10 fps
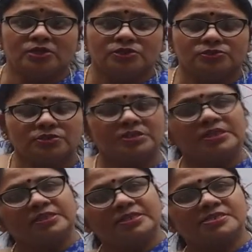So
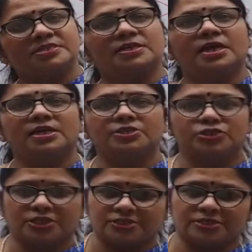in this the color
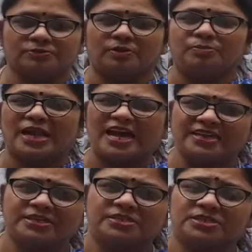changes, from
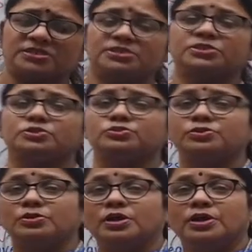black it changes
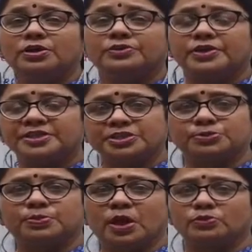into
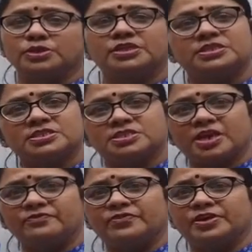reddish brown. In the
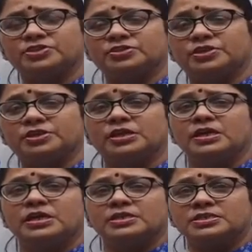same way,
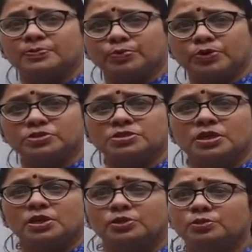children,
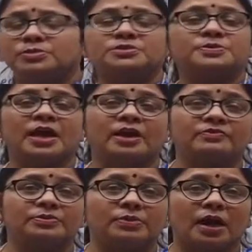suppose you must be
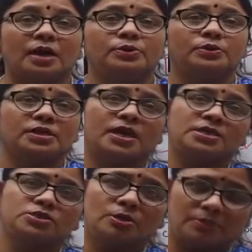having, you can
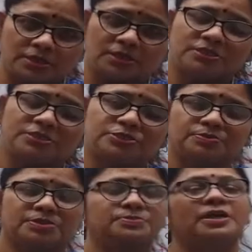ask your mother,
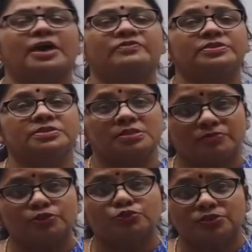she must be having
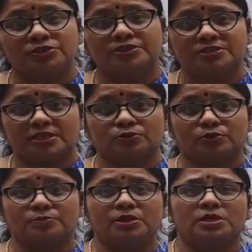silver jewelries at
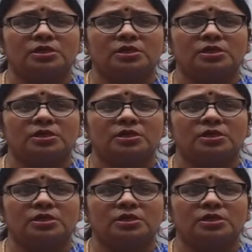home.